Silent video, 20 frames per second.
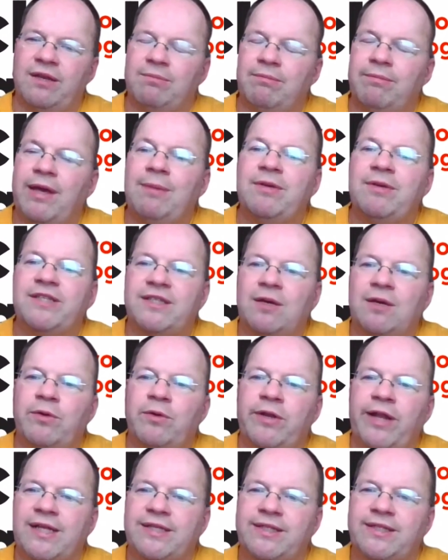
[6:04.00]
and maybe
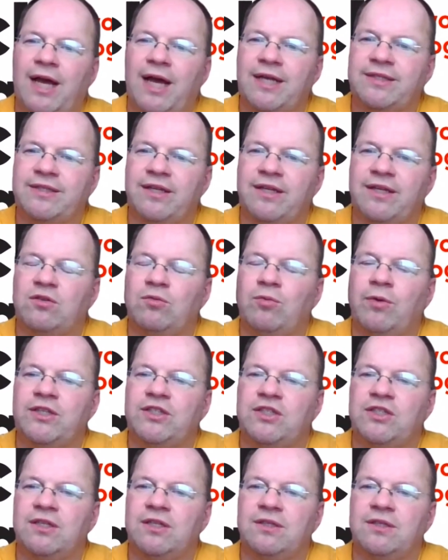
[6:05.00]
someone else asked that
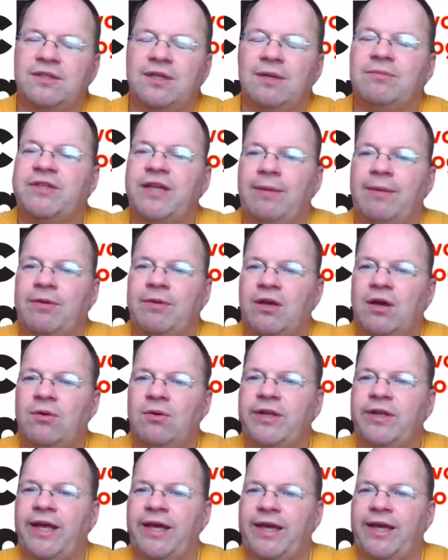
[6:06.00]
question some time
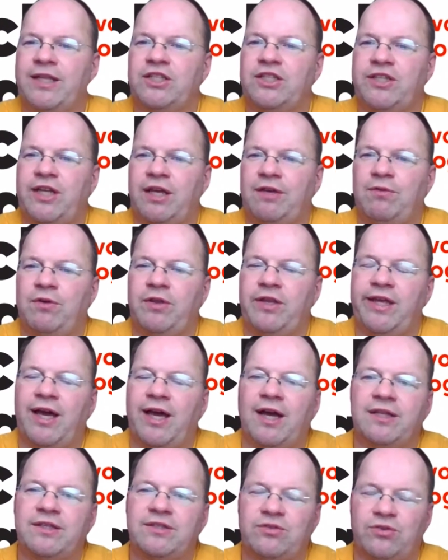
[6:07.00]
ago and I can check for the
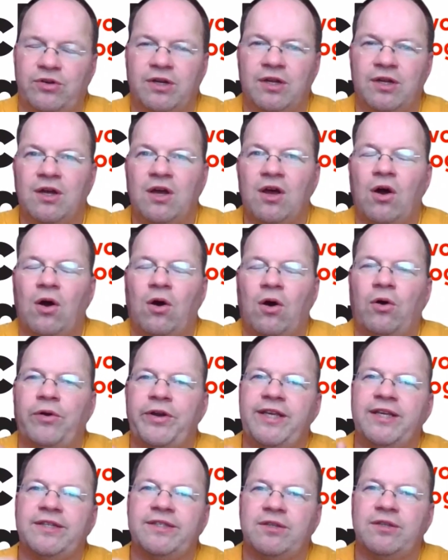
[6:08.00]
answer.
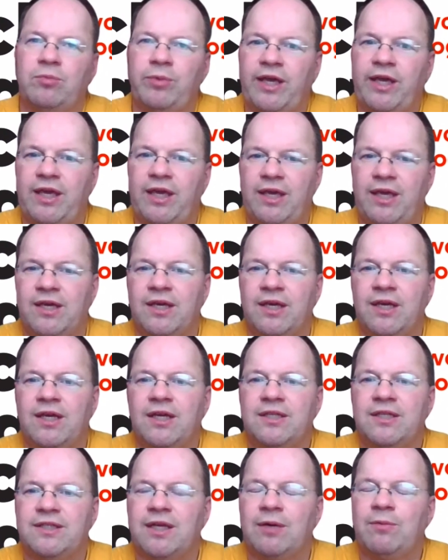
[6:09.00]
Or here's a wiki,
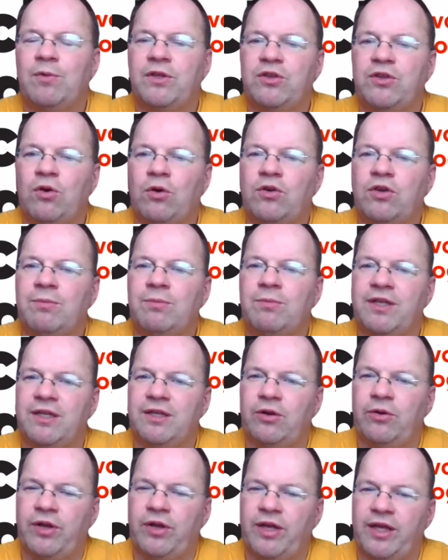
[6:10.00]
someone
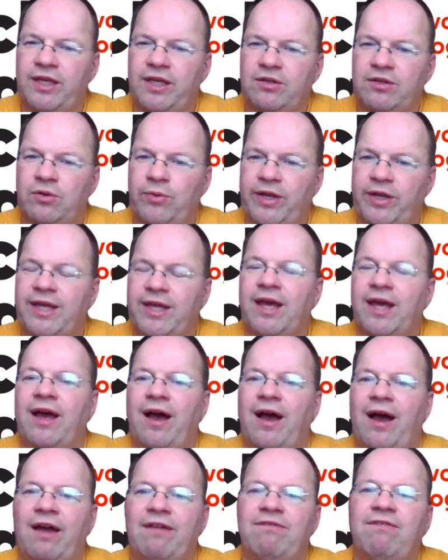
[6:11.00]
documented it already.
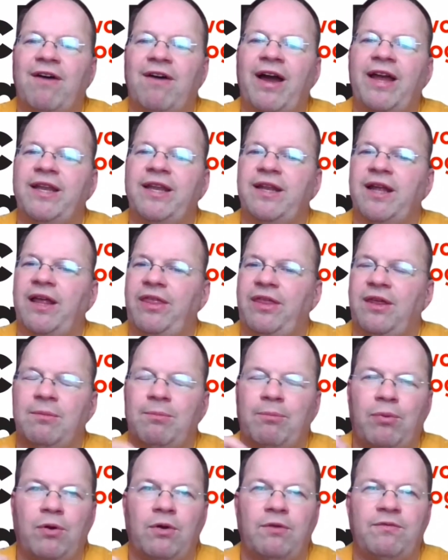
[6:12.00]
I find it, I
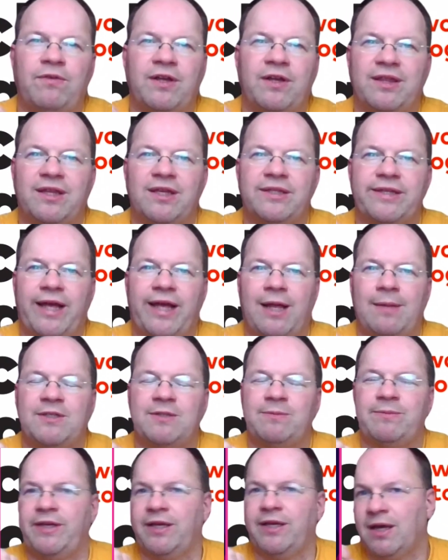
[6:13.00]
think, perfect. This
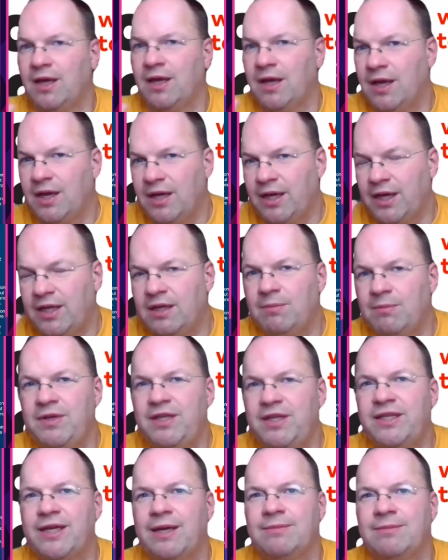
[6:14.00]
helps me. In the
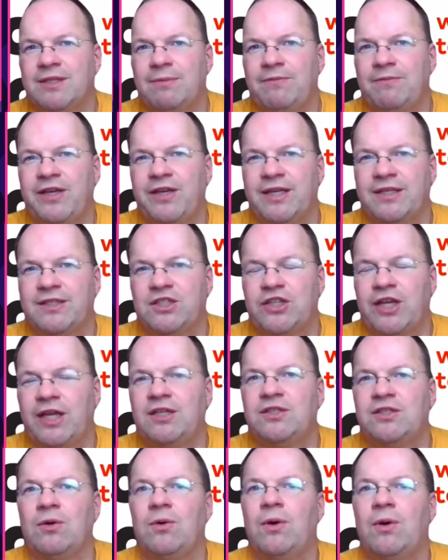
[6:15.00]
meantime, something has
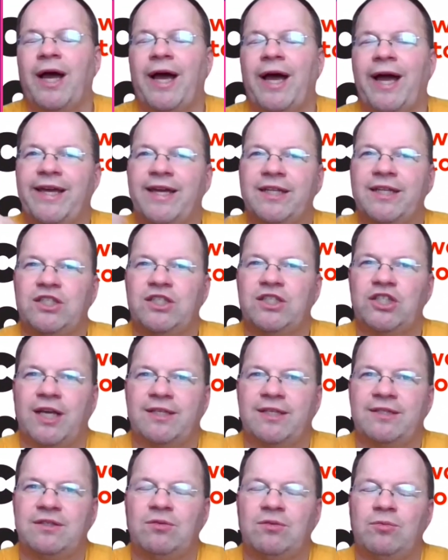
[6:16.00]
changed, so I
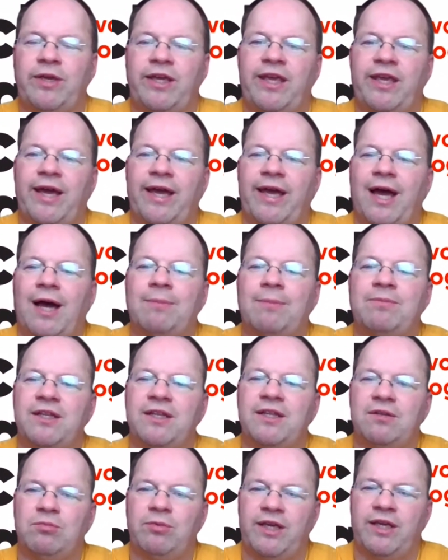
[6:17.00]
adjust the wiki, I
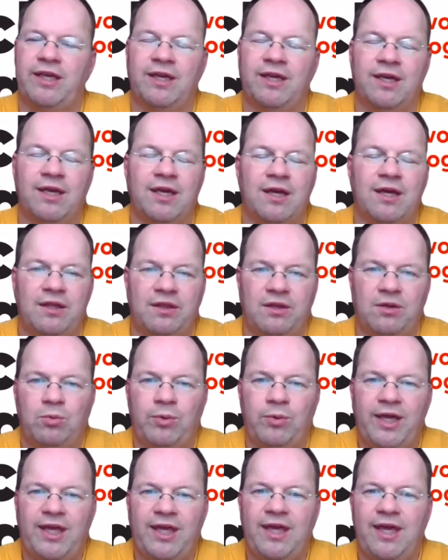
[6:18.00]
update the wiki. The
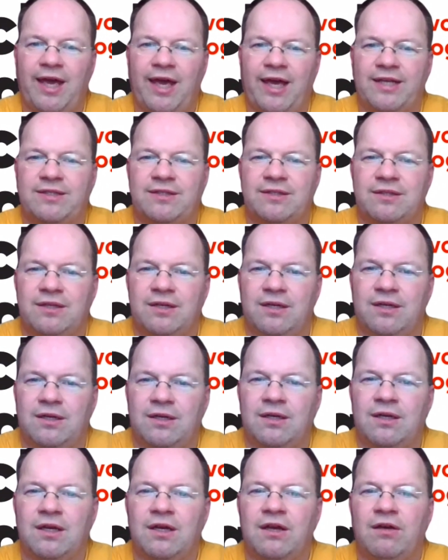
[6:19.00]
wiki has
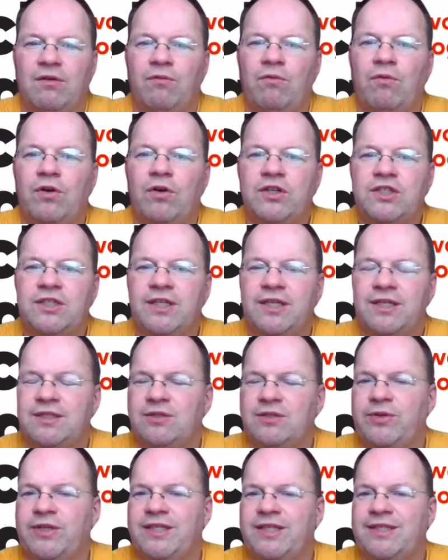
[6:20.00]
the version
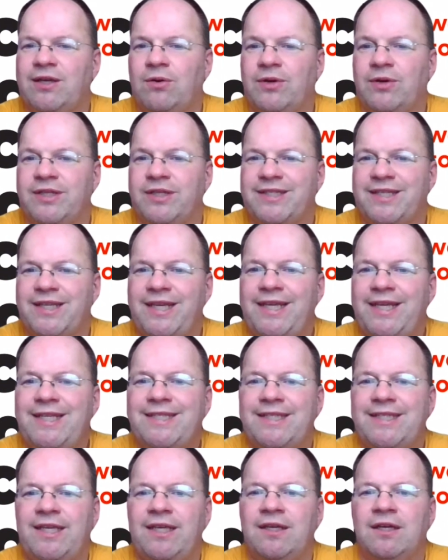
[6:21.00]
history, so it's
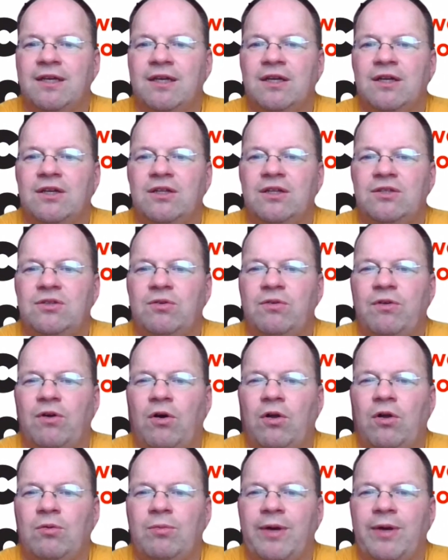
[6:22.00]
easy to
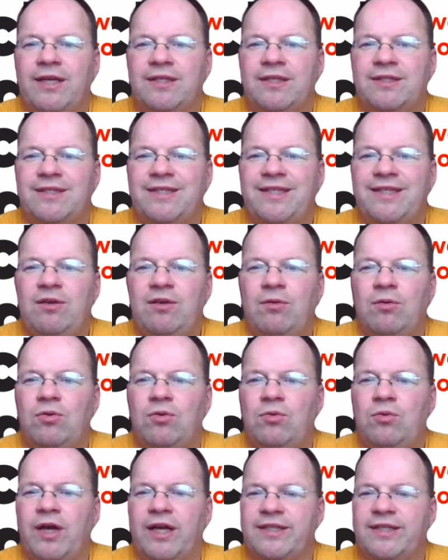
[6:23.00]
always see
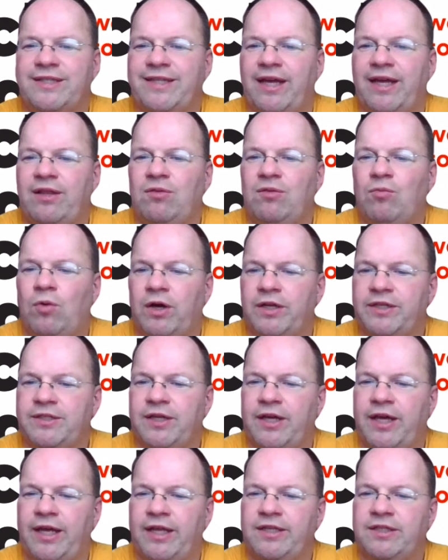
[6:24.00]
who has done
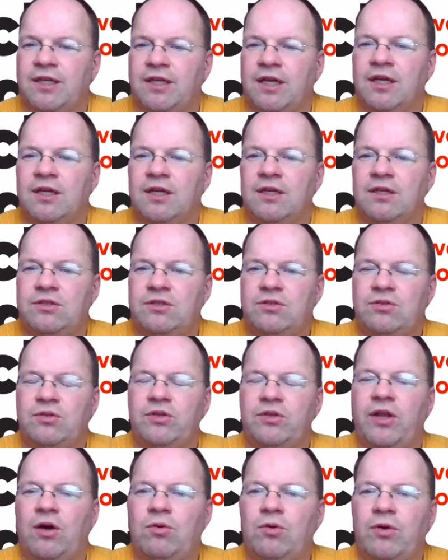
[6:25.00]
what and
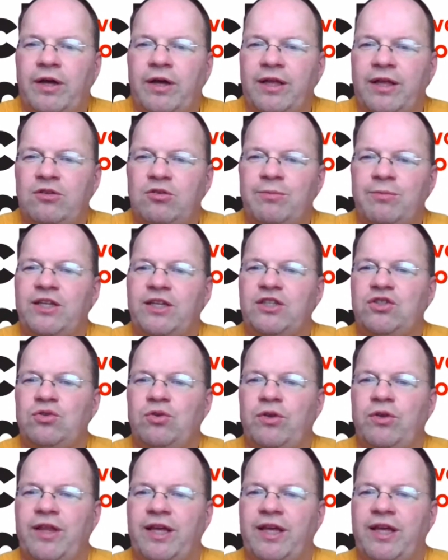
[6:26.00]
to know and to make
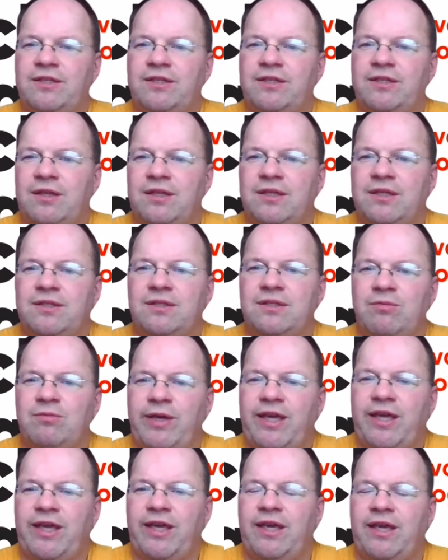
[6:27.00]
sure that this
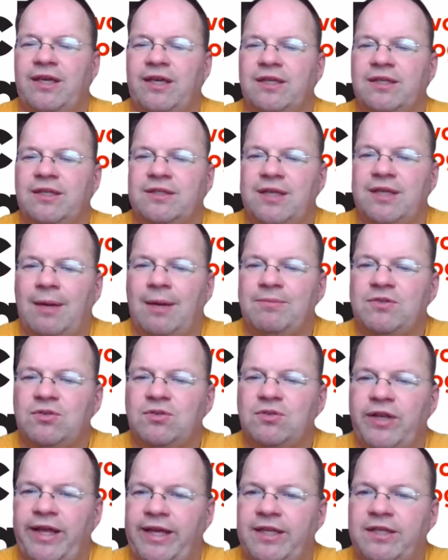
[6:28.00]
wiki is up to
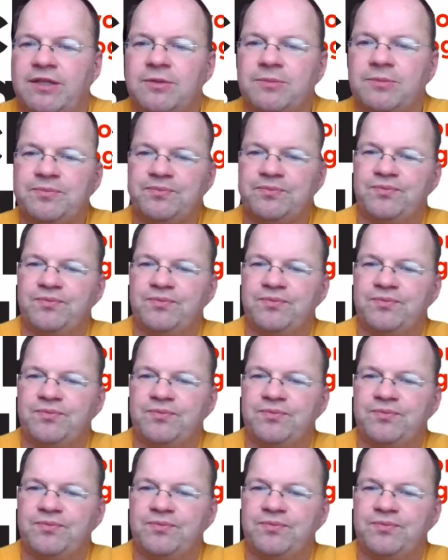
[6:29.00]
date.